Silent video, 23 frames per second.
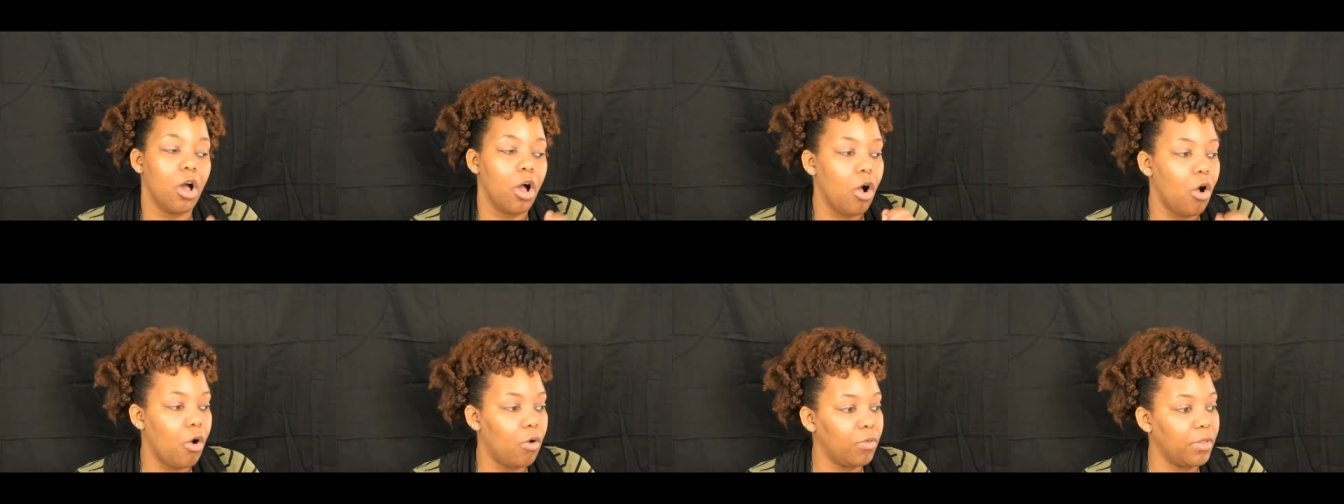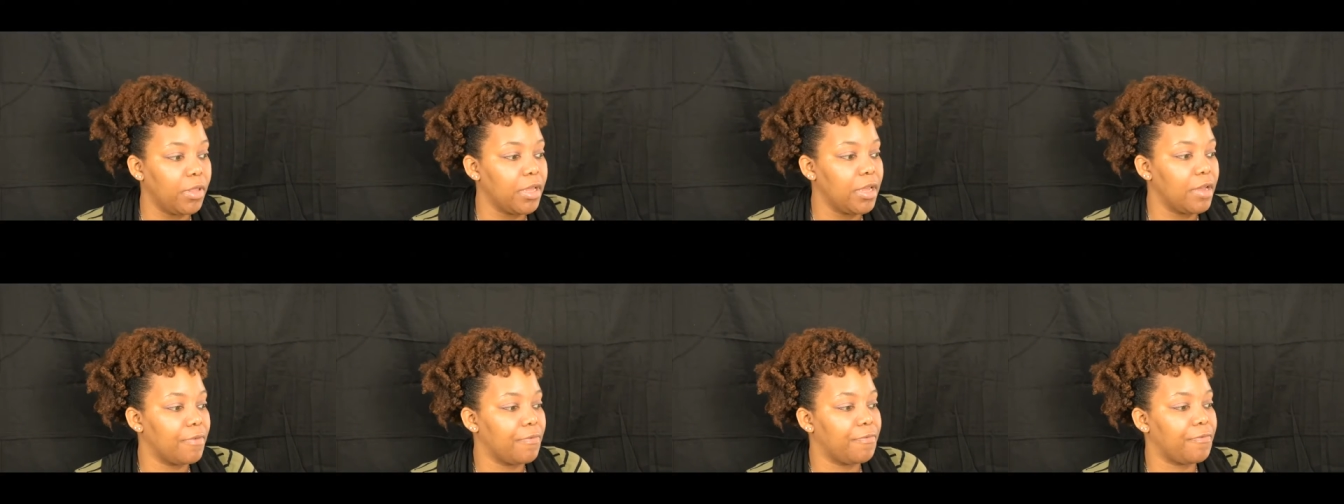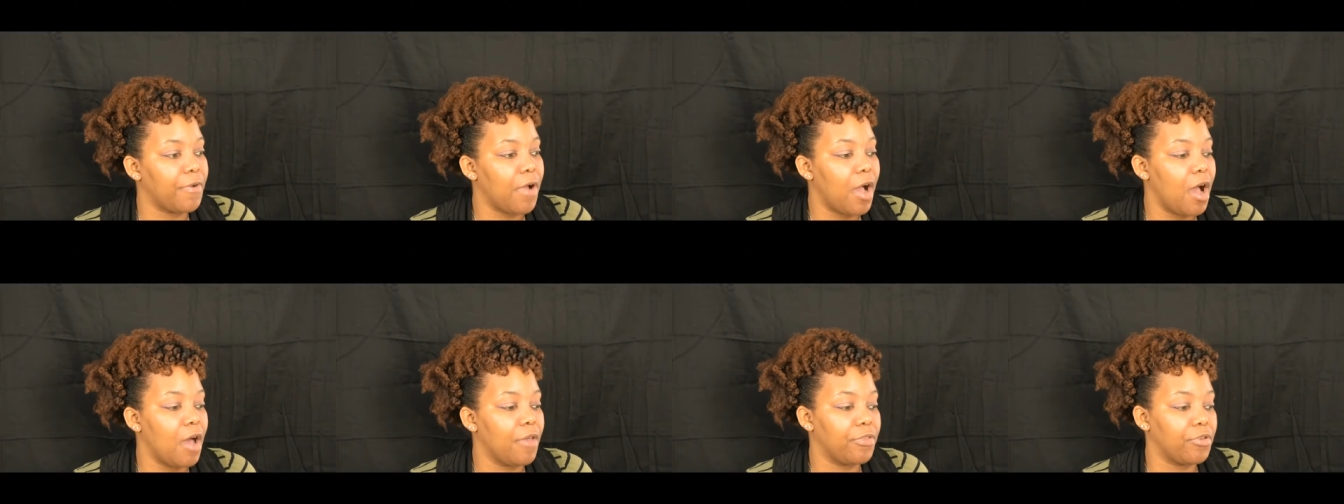Only a
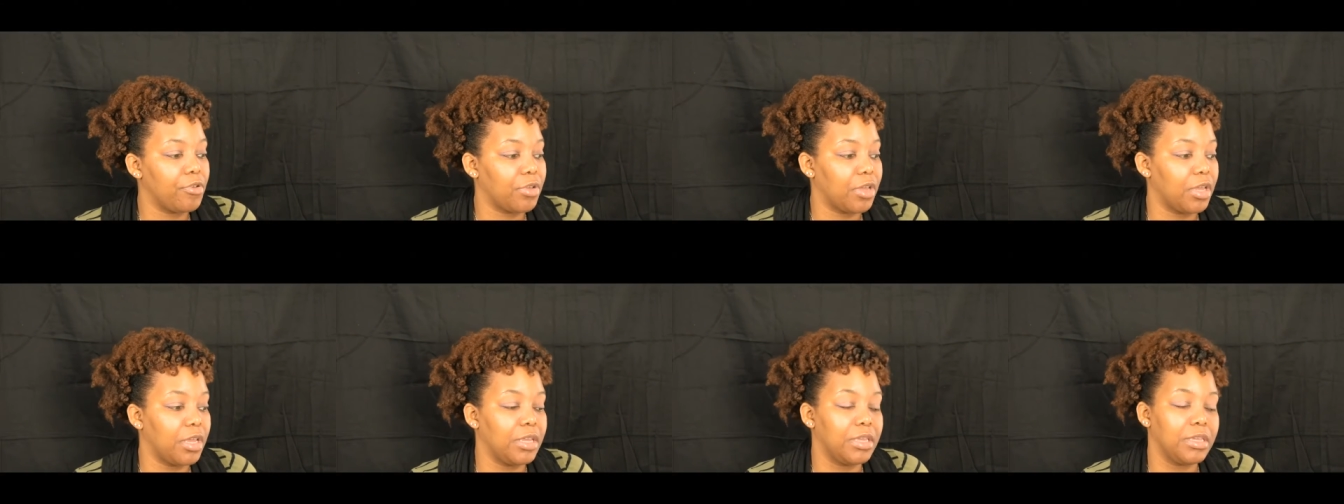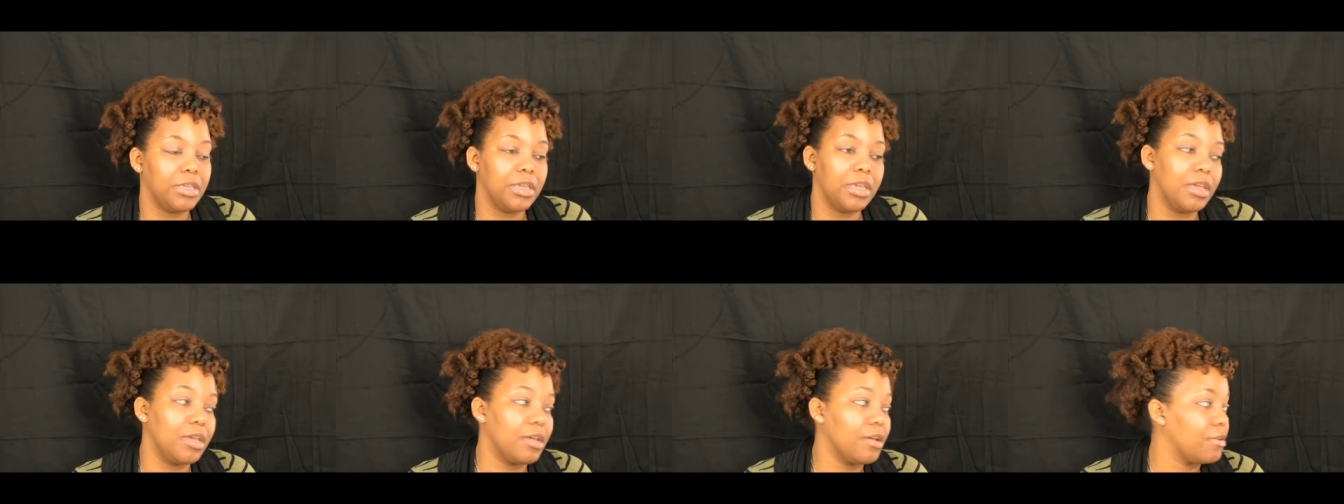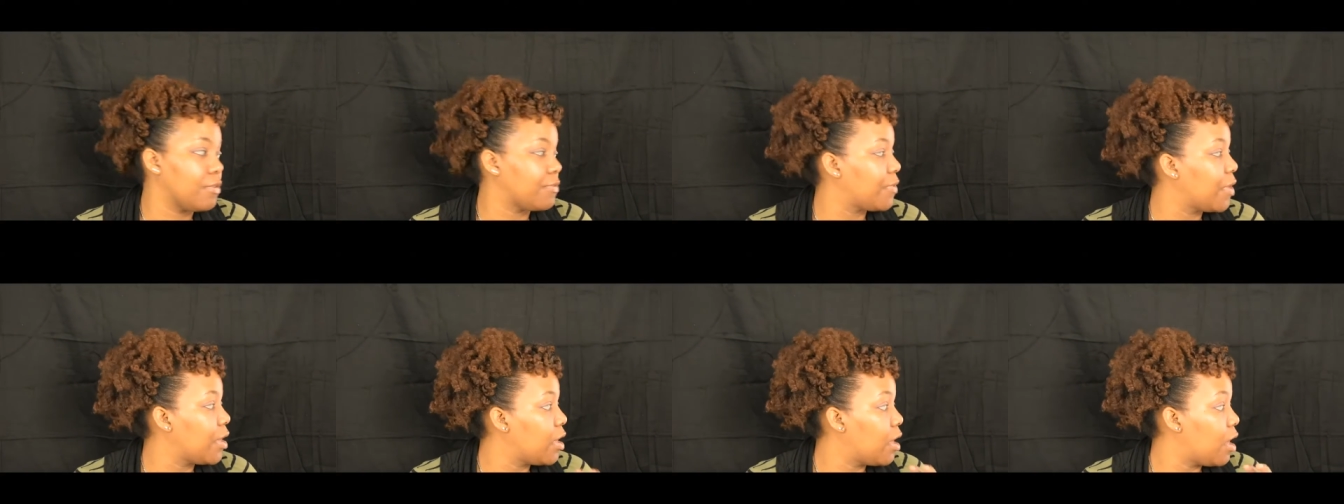father can
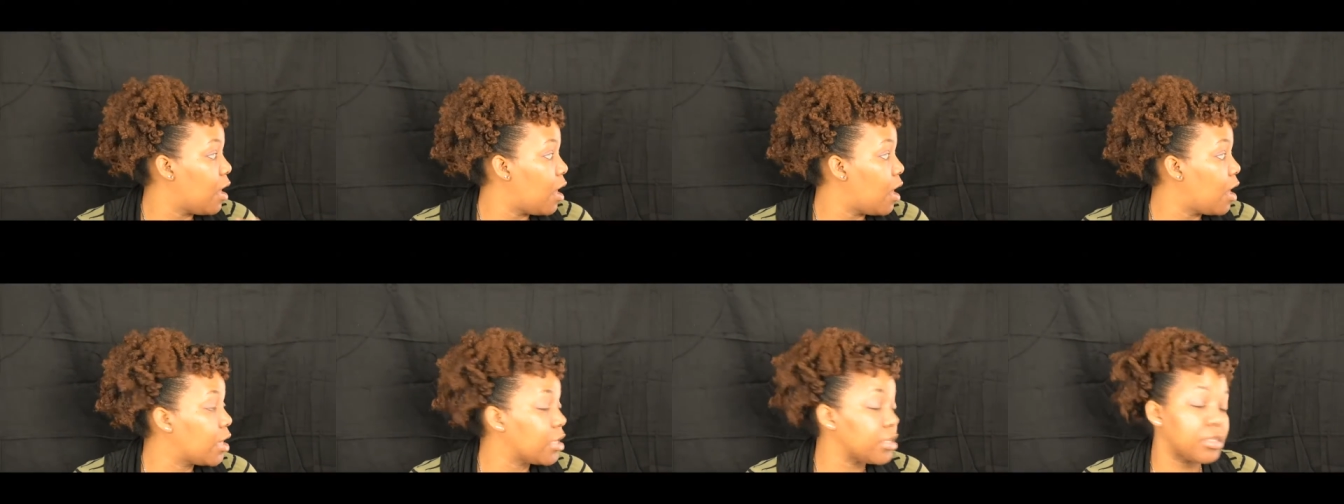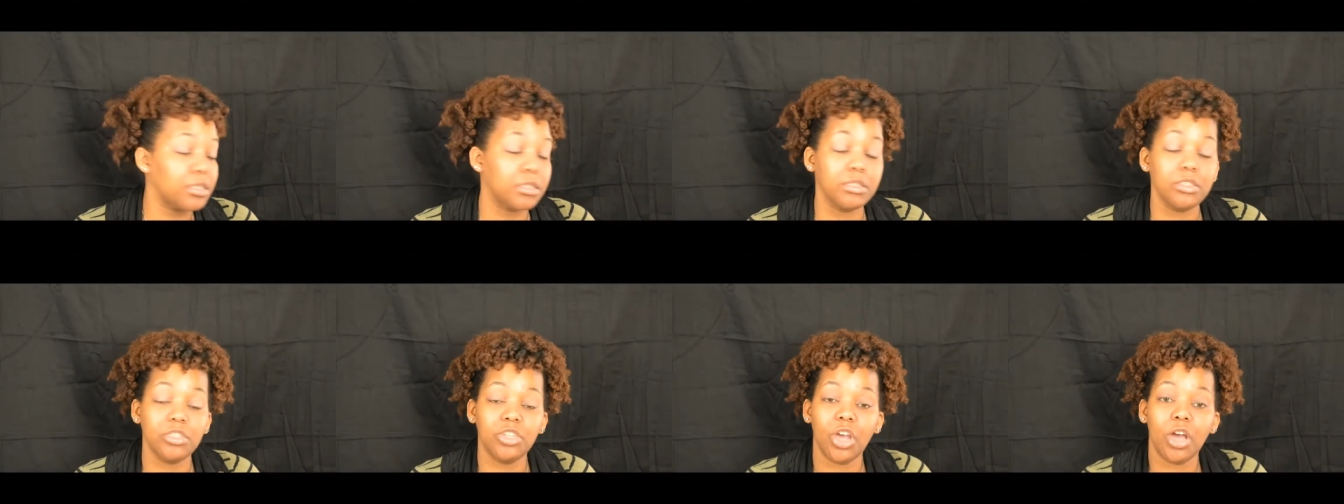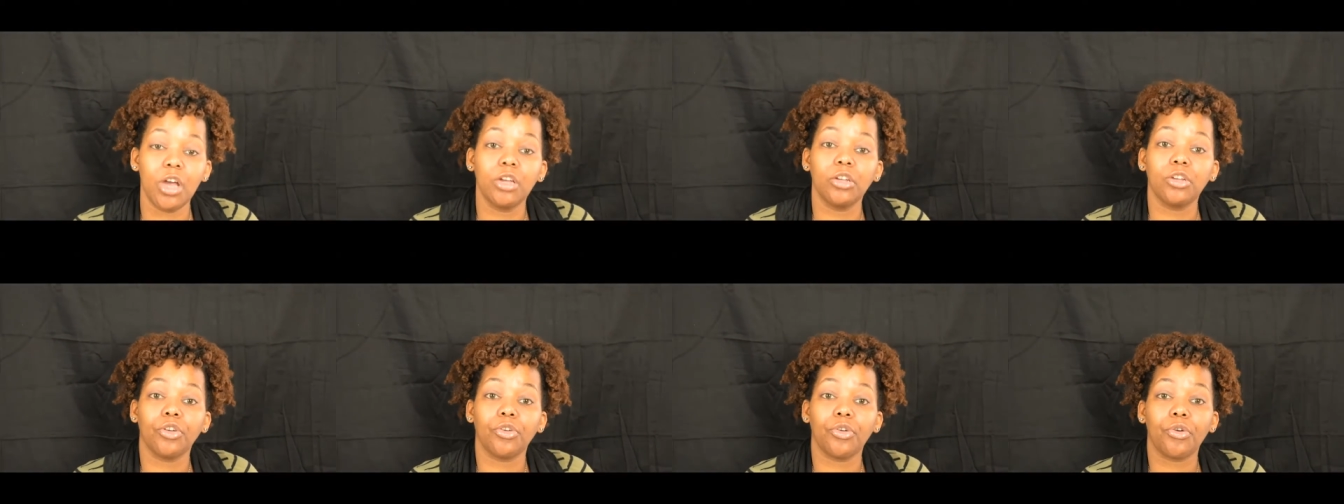give us
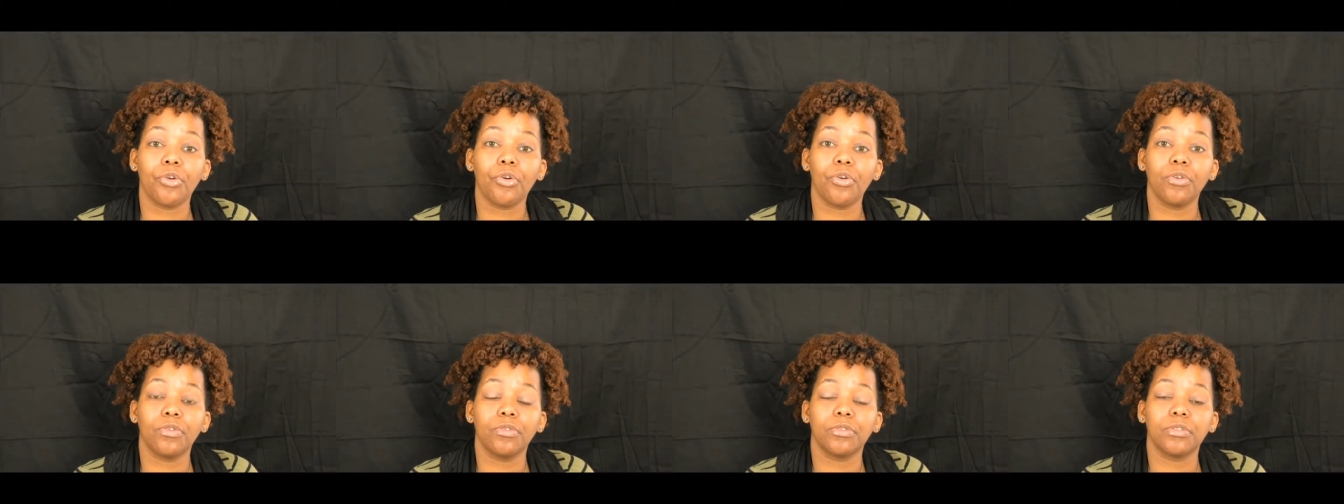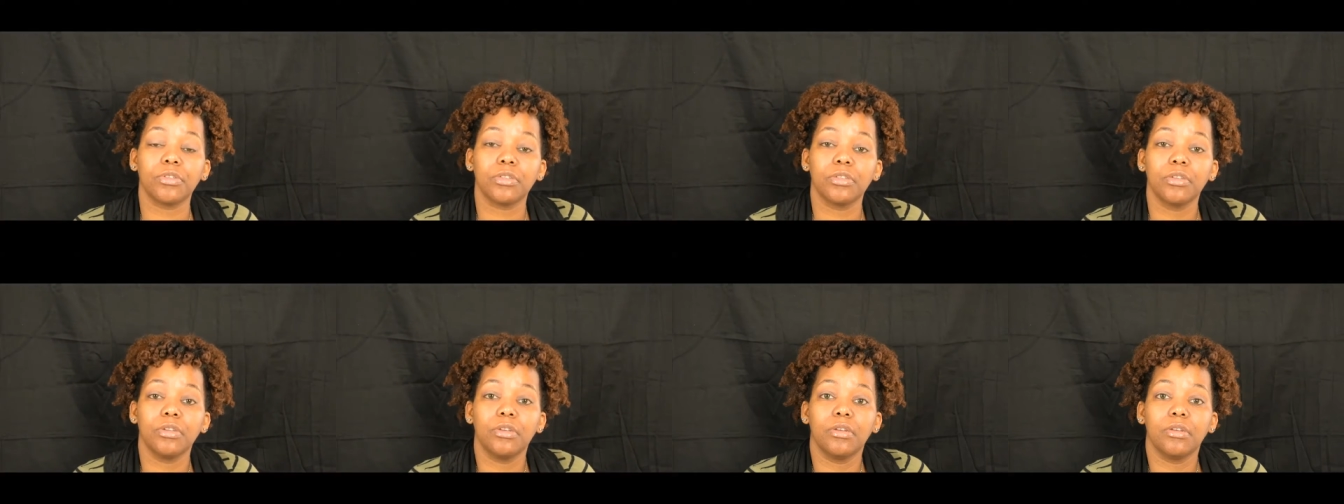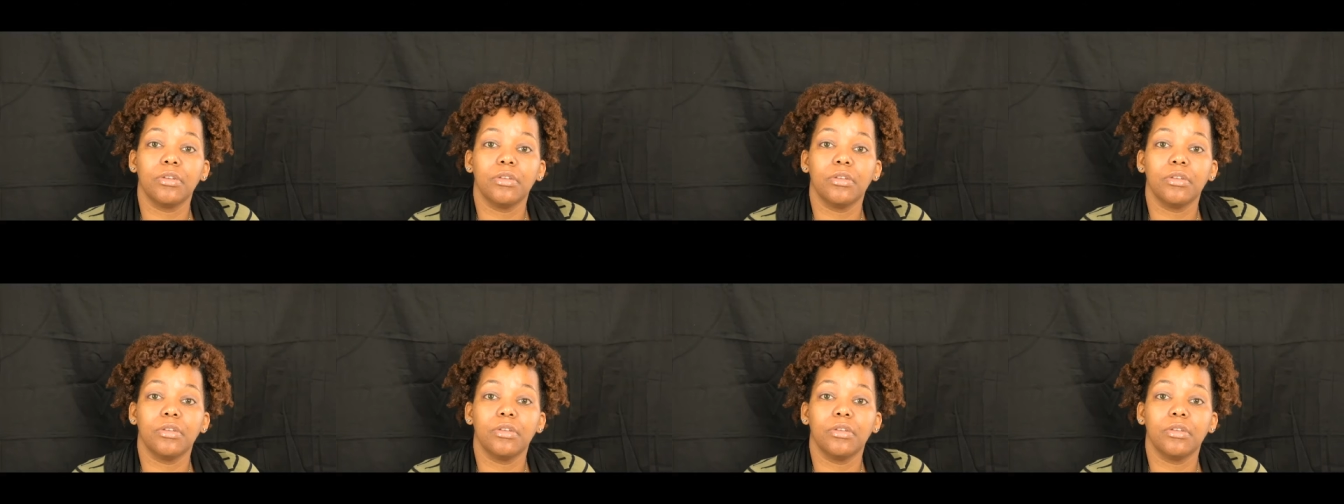young girls